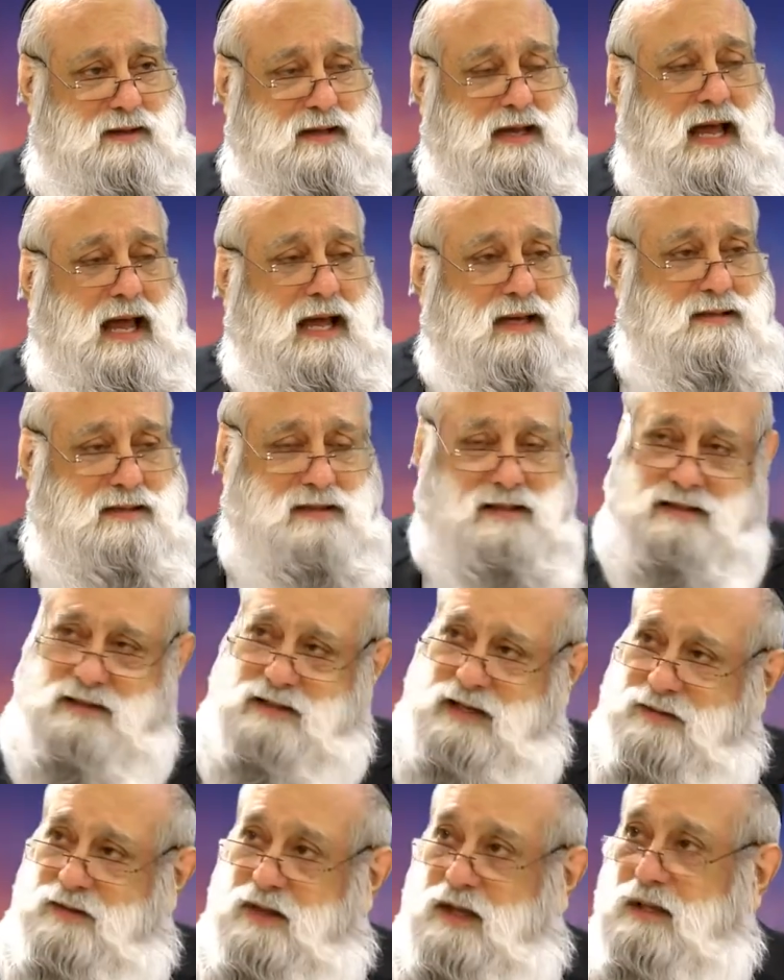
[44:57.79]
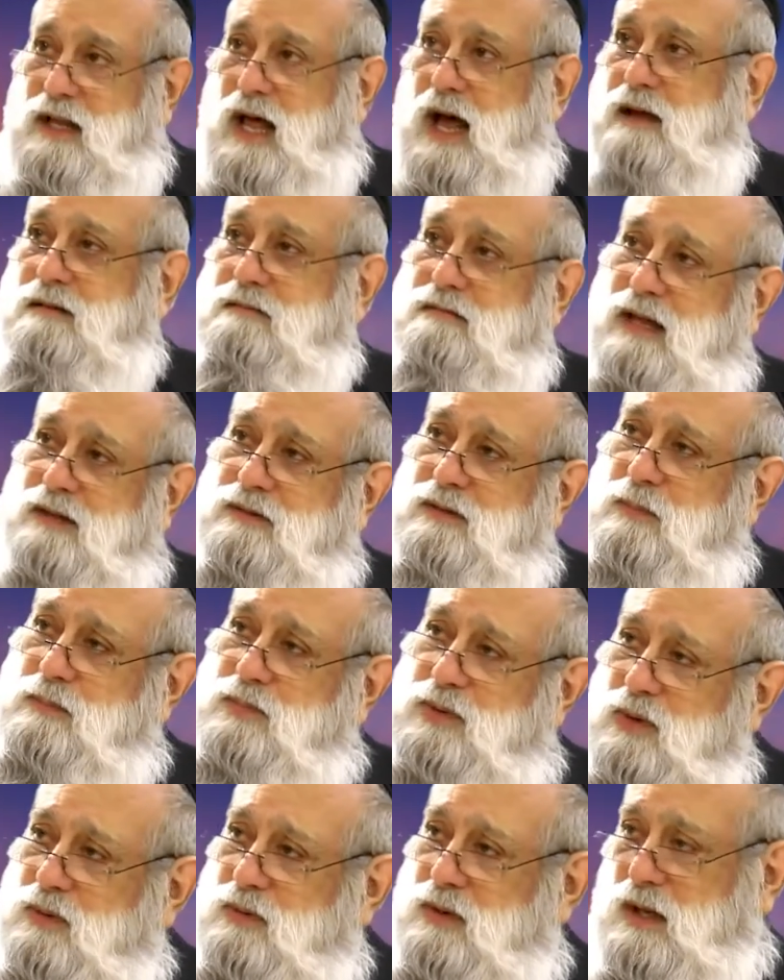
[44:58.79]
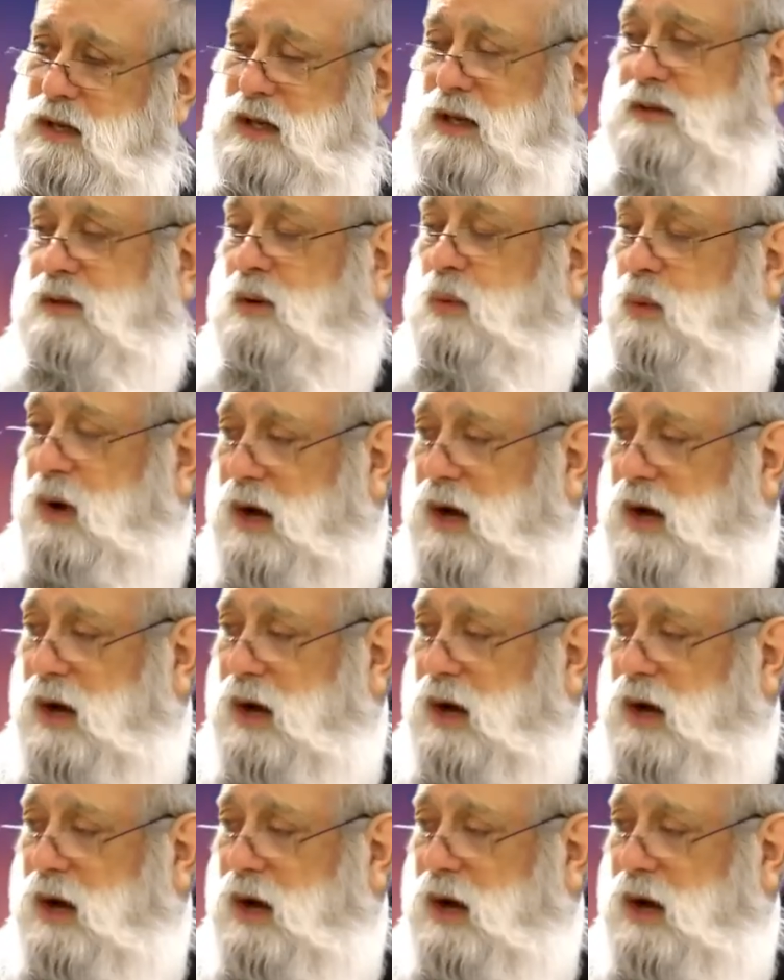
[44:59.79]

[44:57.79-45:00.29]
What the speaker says: the essence and the light and the beauty and the